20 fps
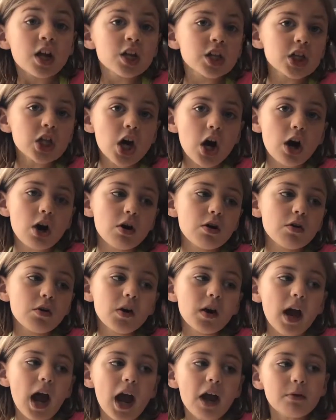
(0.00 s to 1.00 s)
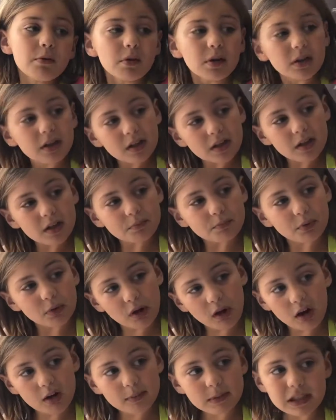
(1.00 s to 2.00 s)
No, I would
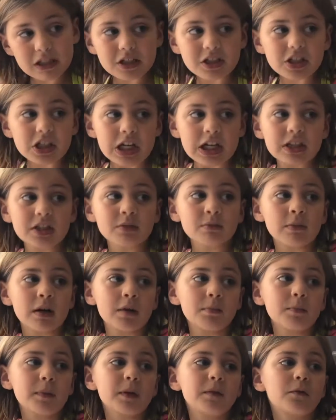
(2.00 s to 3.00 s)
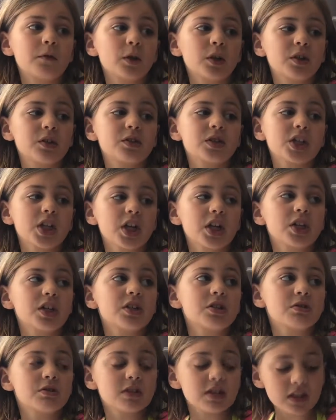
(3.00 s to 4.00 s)
probably shake them up before you start
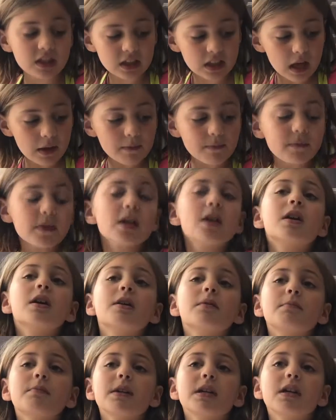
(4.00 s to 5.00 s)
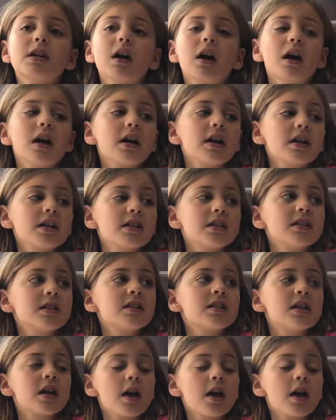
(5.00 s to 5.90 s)
using them oh. because...